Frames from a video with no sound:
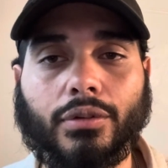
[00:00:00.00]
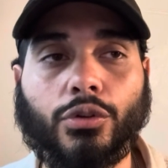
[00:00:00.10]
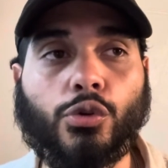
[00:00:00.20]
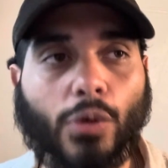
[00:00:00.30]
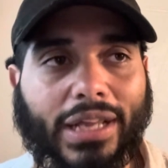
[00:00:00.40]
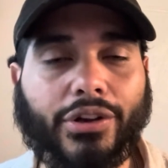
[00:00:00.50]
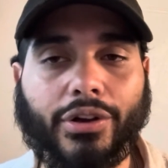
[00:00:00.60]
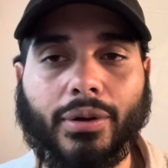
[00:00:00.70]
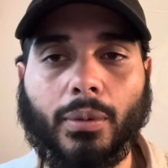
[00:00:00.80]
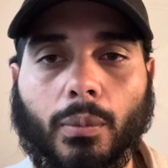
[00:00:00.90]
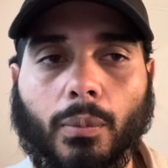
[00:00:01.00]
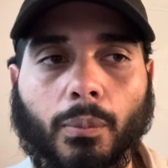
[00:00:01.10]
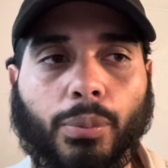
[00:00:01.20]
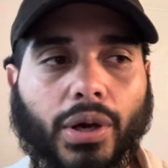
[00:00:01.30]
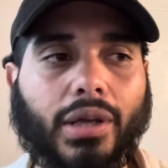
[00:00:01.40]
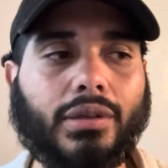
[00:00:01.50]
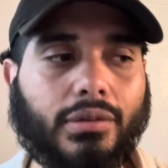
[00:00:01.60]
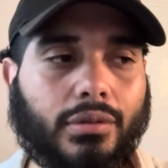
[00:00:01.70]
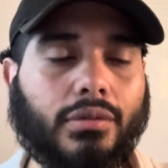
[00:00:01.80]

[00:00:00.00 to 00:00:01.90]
greater, but,